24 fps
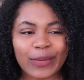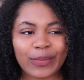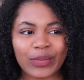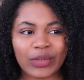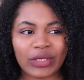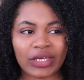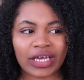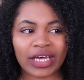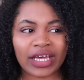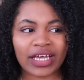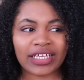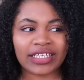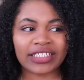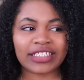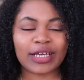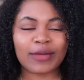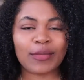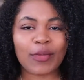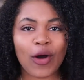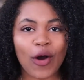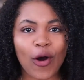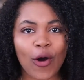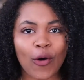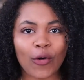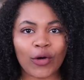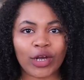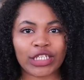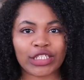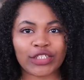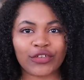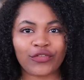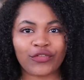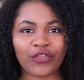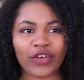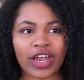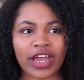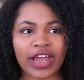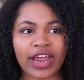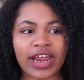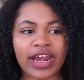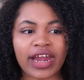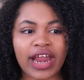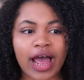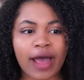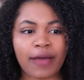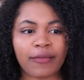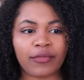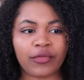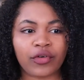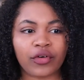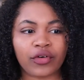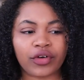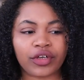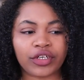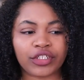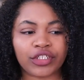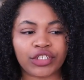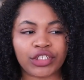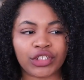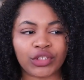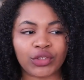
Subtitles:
because I'm always afraid I'm going